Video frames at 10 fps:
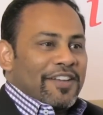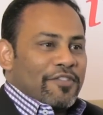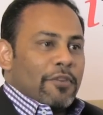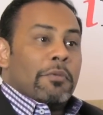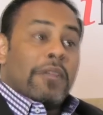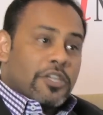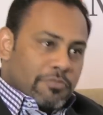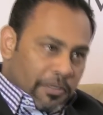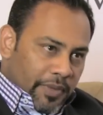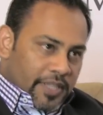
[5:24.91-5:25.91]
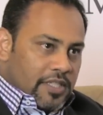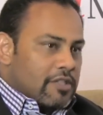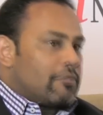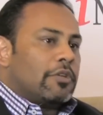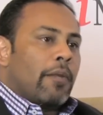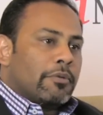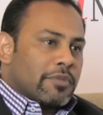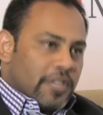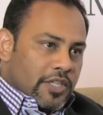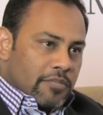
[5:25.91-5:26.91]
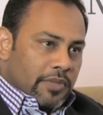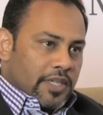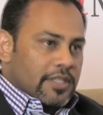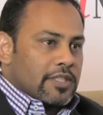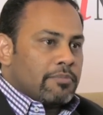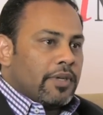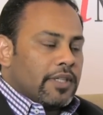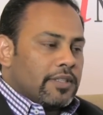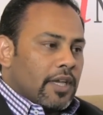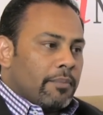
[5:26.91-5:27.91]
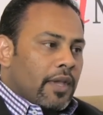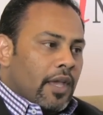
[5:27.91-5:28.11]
from a measurement basis, from an optimization basis, but a